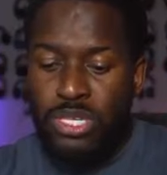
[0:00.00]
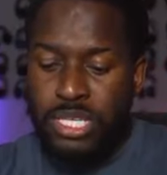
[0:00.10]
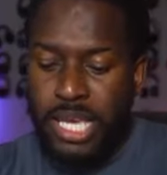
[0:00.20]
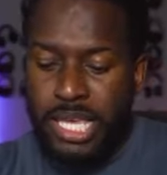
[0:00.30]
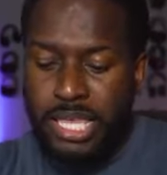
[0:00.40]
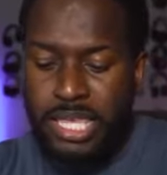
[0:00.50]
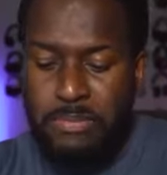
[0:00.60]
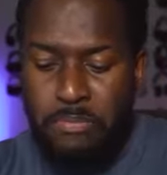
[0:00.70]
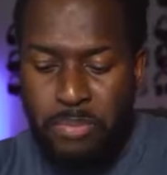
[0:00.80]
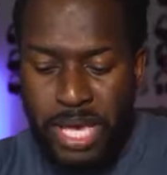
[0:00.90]
say the
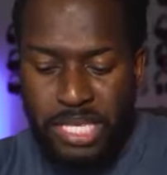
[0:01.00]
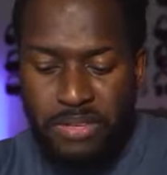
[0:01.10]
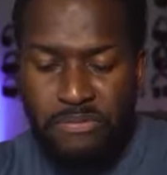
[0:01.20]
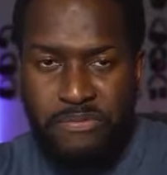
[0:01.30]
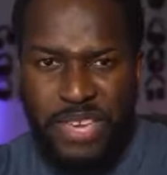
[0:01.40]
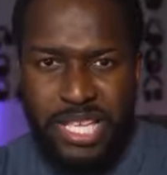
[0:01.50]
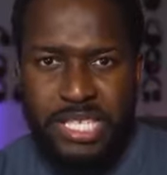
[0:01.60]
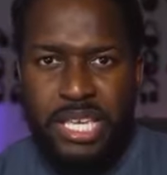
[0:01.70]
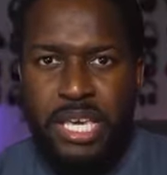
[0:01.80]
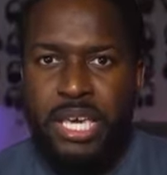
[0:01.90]
best
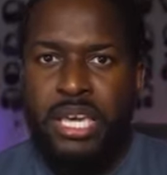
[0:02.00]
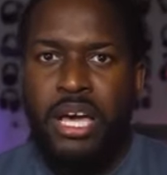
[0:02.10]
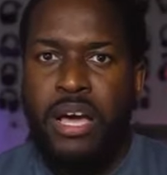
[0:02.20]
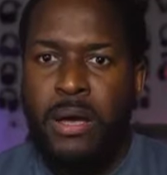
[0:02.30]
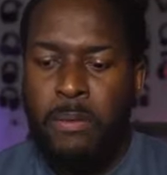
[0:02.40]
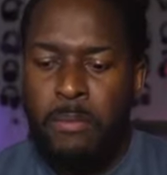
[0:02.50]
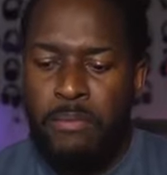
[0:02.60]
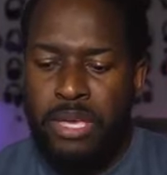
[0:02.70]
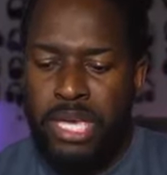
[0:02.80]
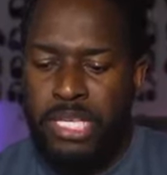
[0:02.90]
fit
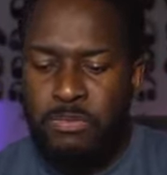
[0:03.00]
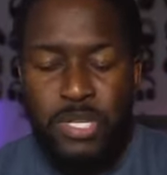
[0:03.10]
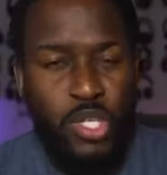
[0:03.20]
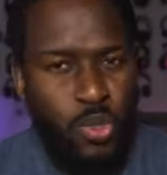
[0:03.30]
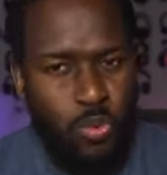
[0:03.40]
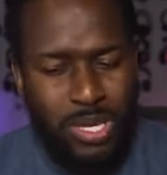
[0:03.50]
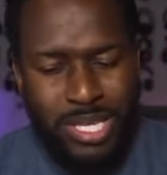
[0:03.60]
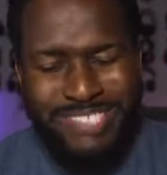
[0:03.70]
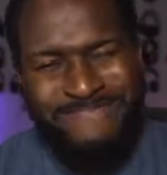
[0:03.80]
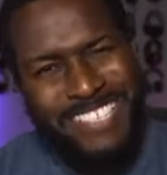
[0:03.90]
is
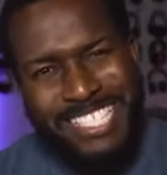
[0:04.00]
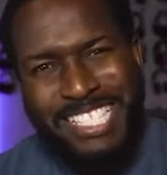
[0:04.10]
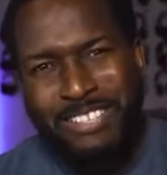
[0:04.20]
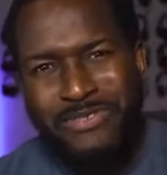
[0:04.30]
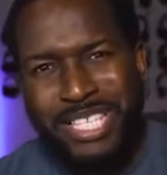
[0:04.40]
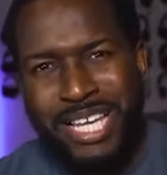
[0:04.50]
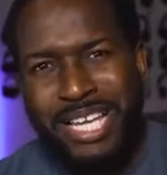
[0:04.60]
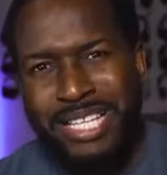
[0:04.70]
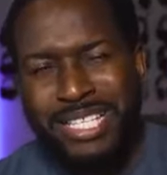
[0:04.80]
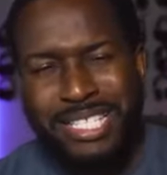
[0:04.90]
between, it's a little
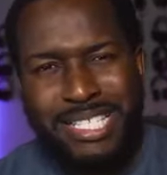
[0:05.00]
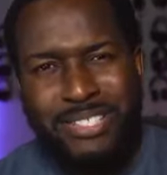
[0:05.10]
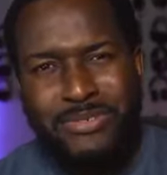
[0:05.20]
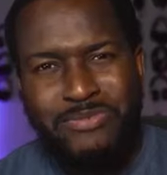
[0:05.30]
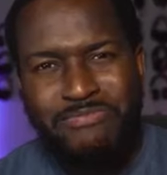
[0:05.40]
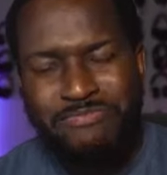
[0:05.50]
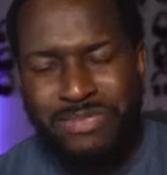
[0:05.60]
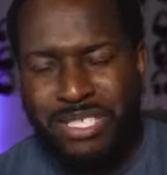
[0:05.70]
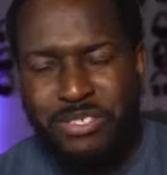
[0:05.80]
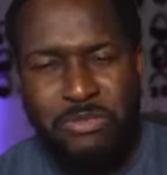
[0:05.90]
tight, it's a
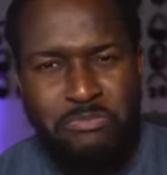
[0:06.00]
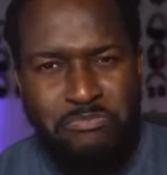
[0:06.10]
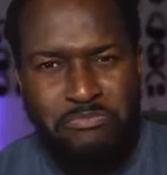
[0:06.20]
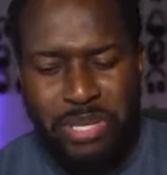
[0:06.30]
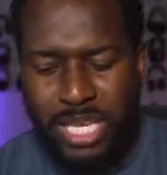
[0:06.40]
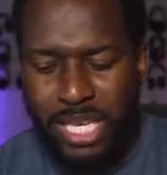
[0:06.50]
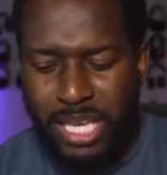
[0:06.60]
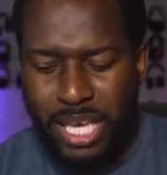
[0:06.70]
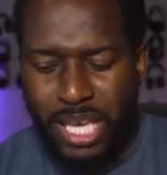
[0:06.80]
little picky.